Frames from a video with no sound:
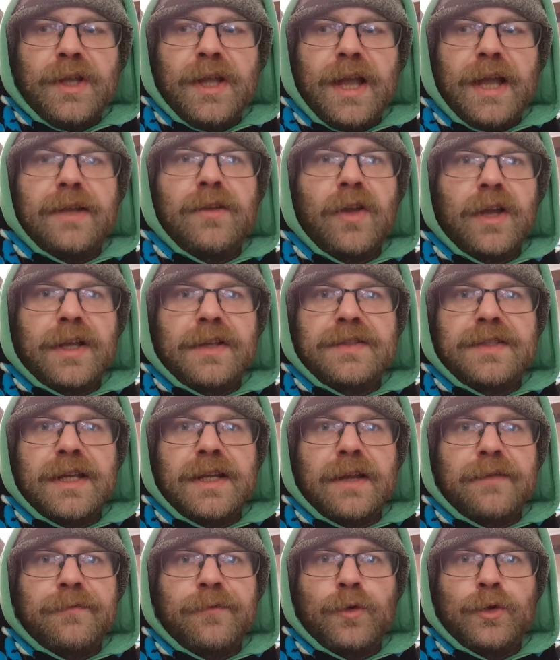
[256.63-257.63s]
And like I
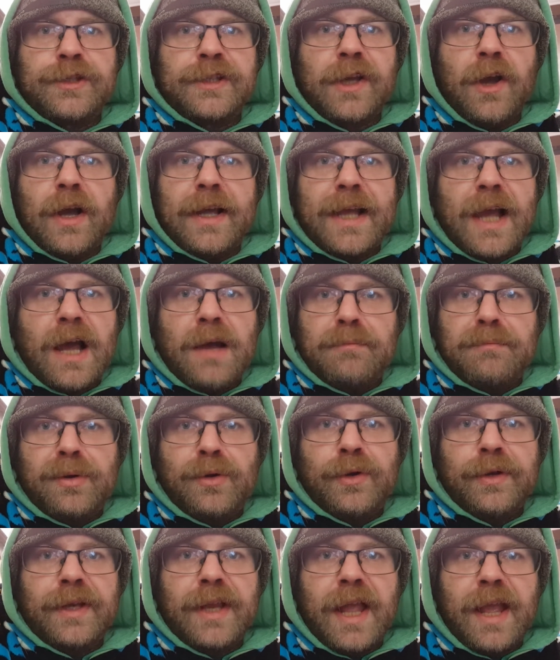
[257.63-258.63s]
said, unfortunately, I can't
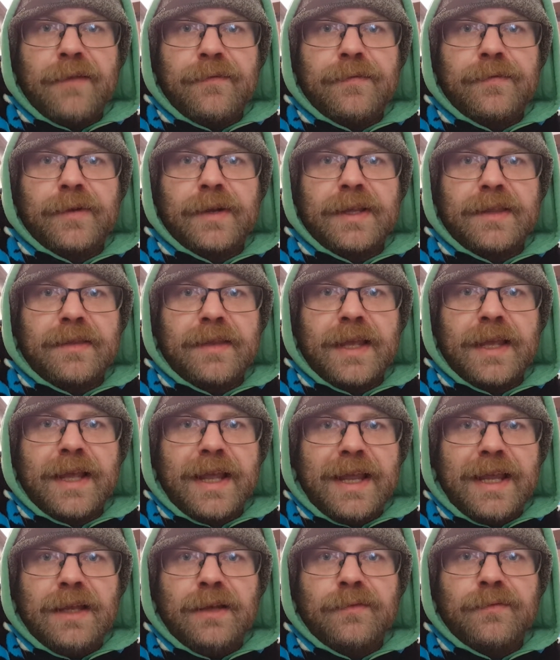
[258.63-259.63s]
put
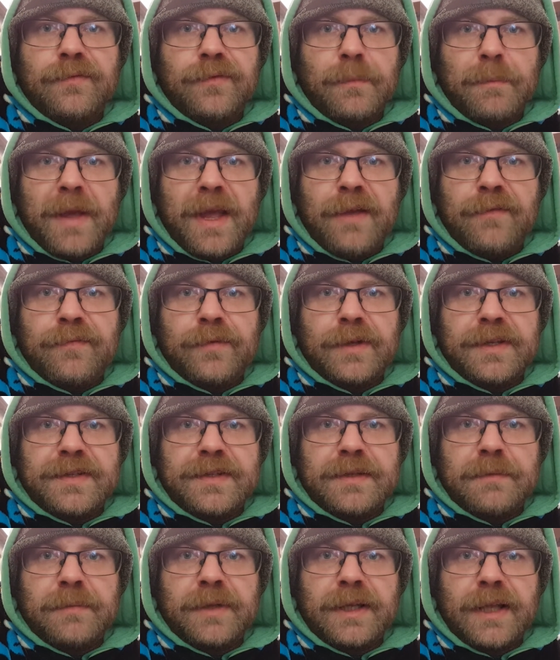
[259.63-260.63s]
everything in from every
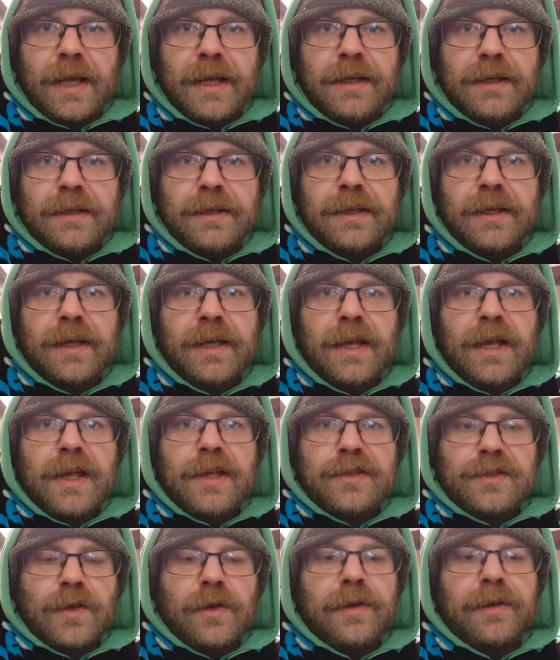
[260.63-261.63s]
simulator.
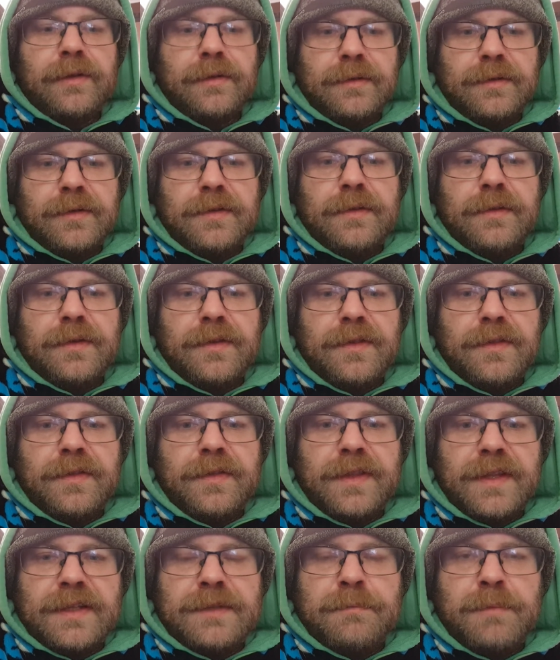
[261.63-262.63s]
So
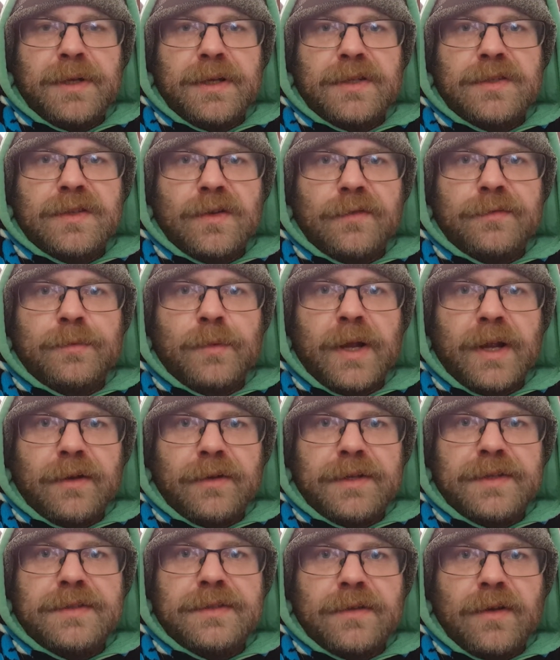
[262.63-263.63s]
this bit of
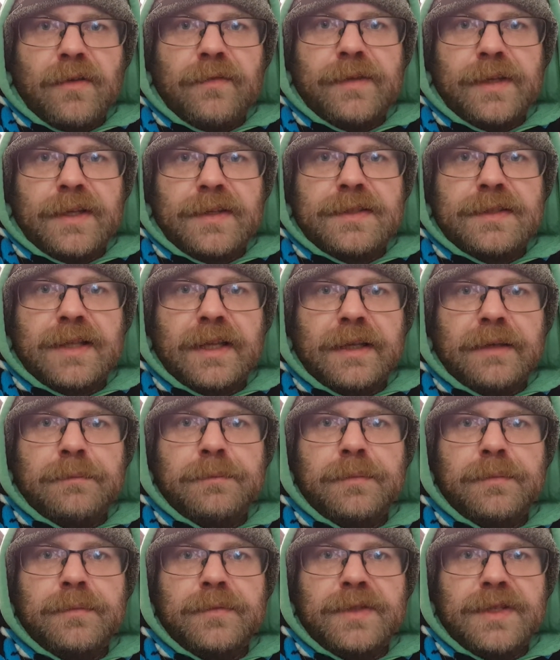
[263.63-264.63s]
software is obviously
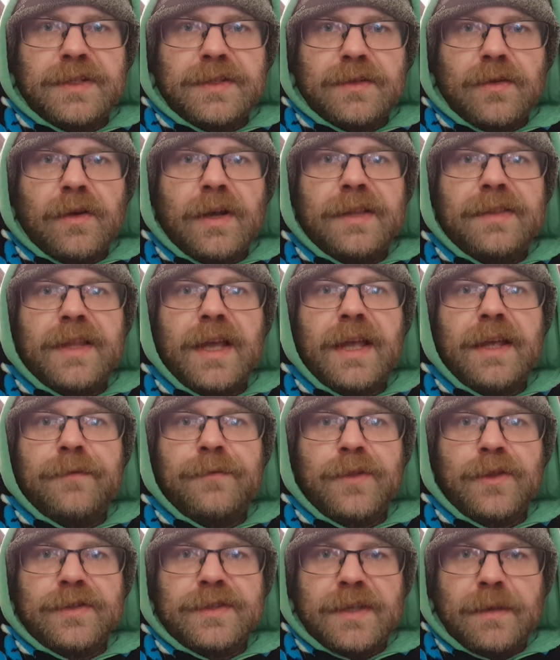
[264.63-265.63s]
designed that
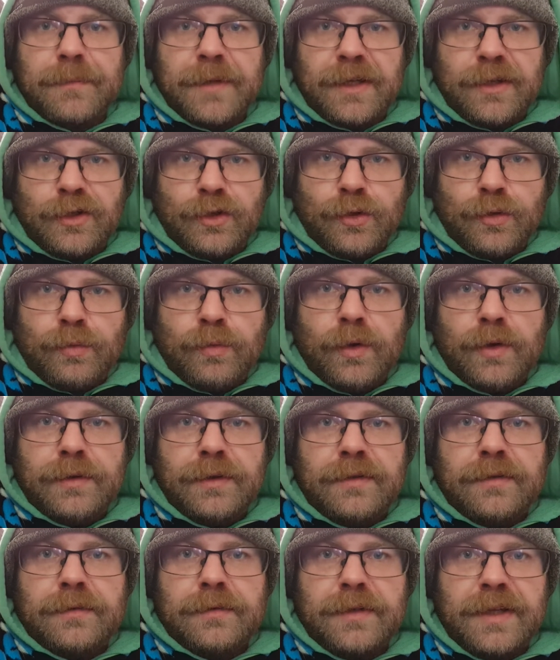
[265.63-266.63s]
if there's something you
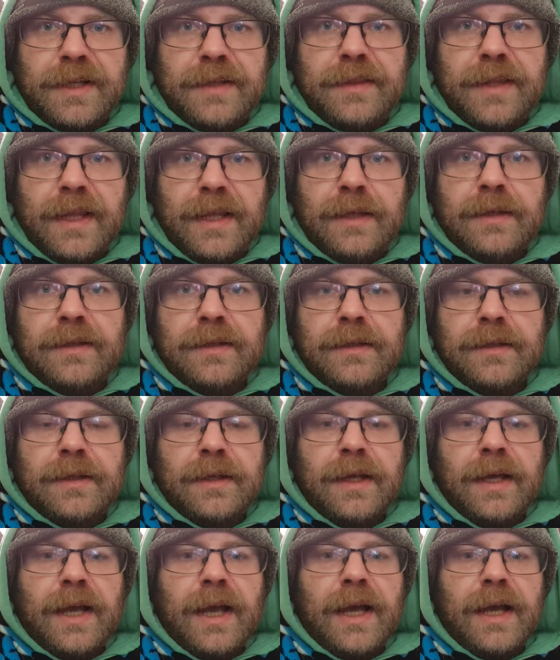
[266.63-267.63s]
want in there,
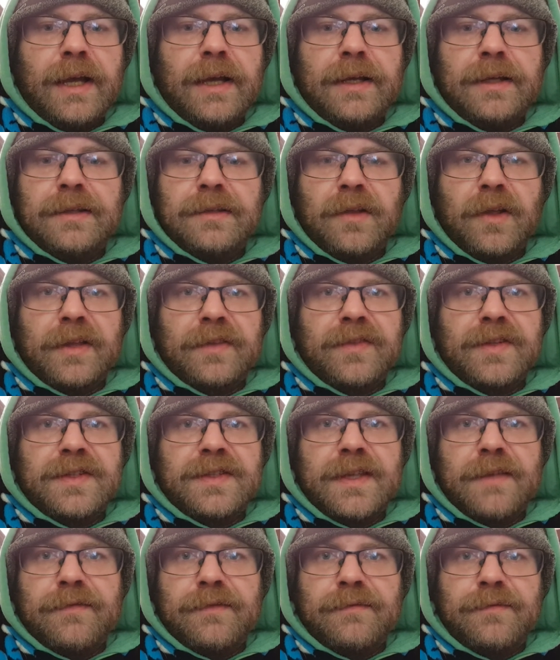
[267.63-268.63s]
like the
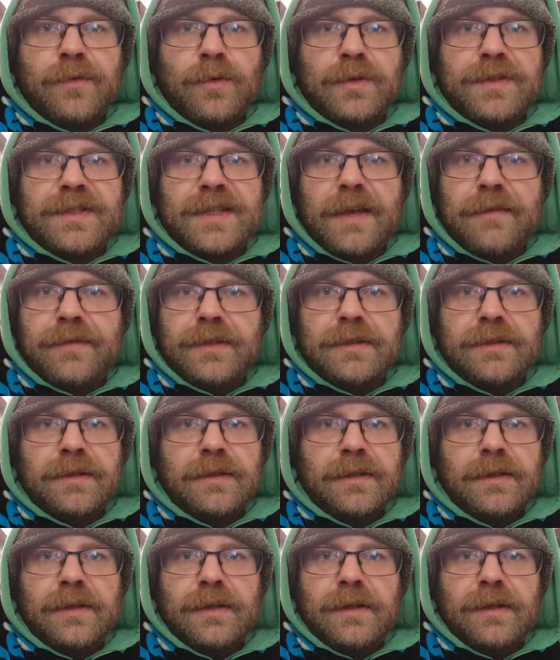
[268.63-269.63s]
747,
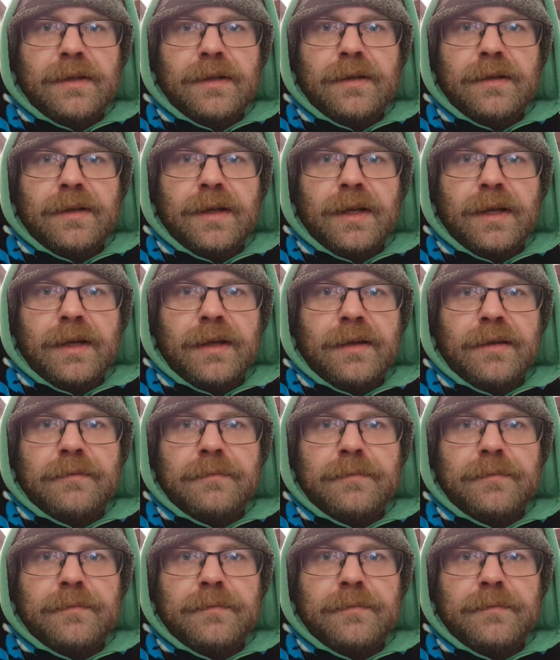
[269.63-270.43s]
I